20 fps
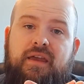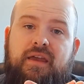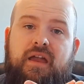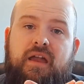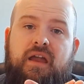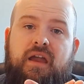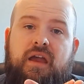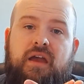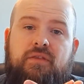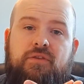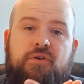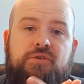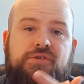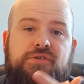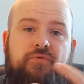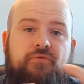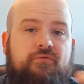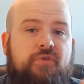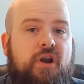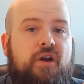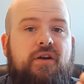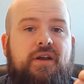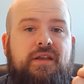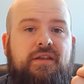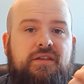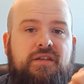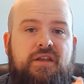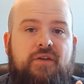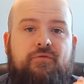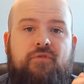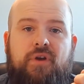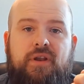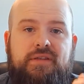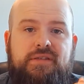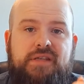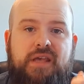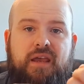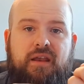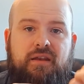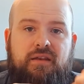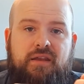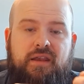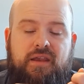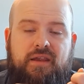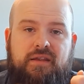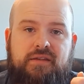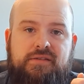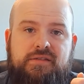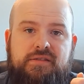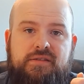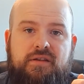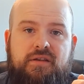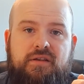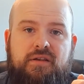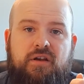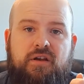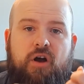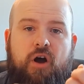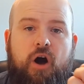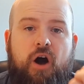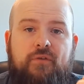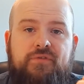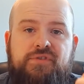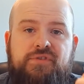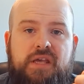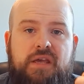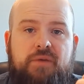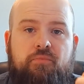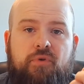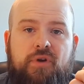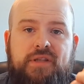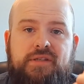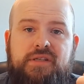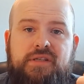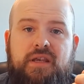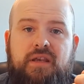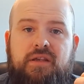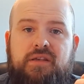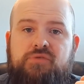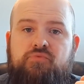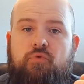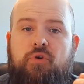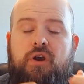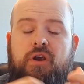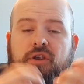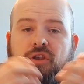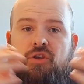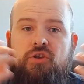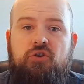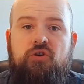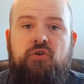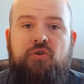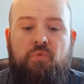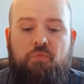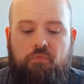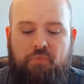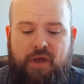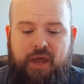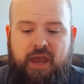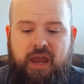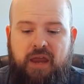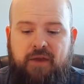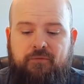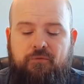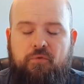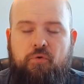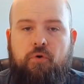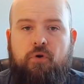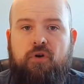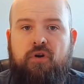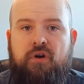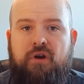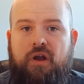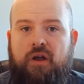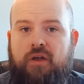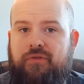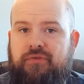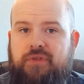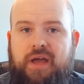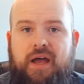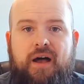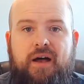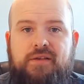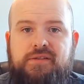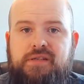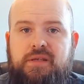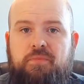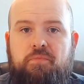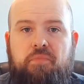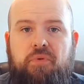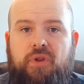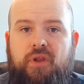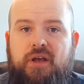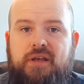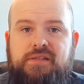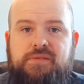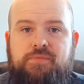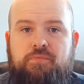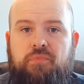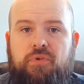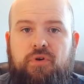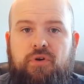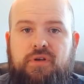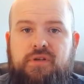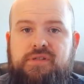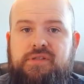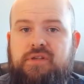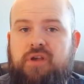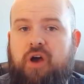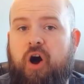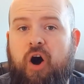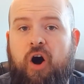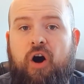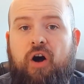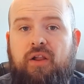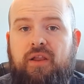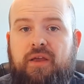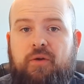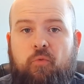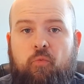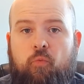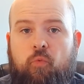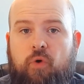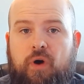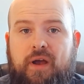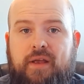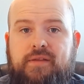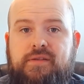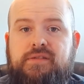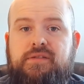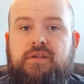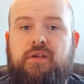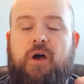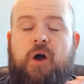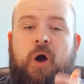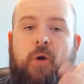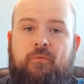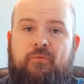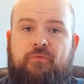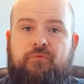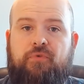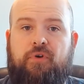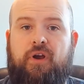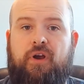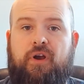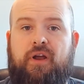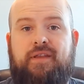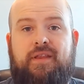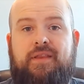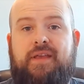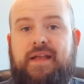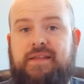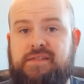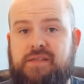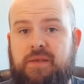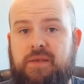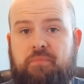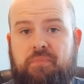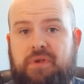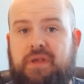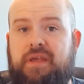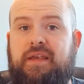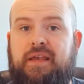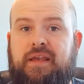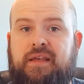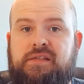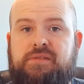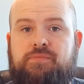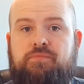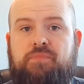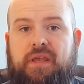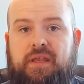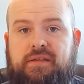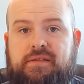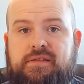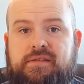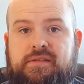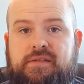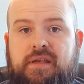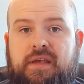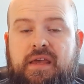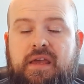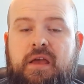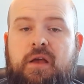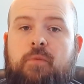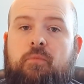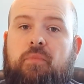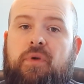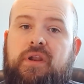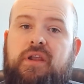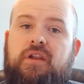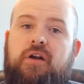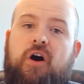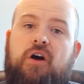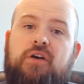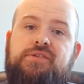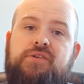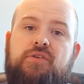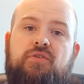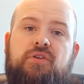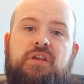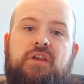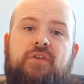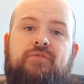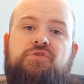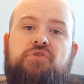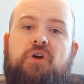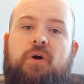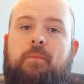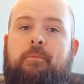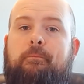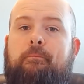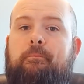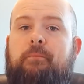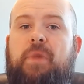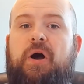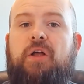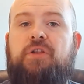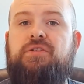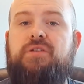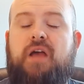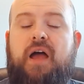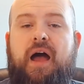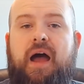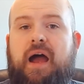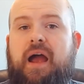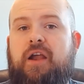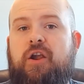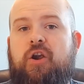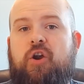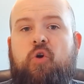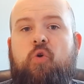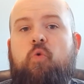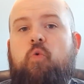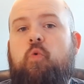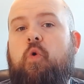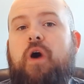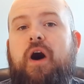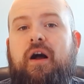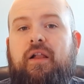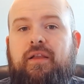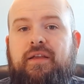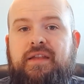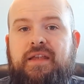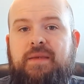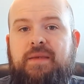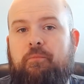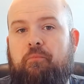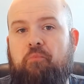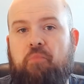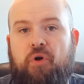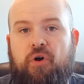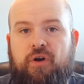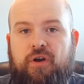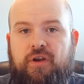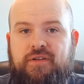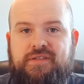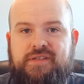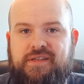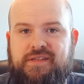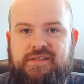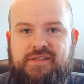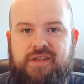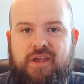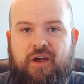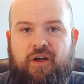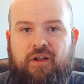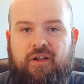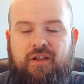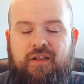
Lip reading: And those are very different techniques. Offset printing is where you pay for 1,000 plus books all at once up front, and that's a big expense. But it also gives you a much higher quality book to sell.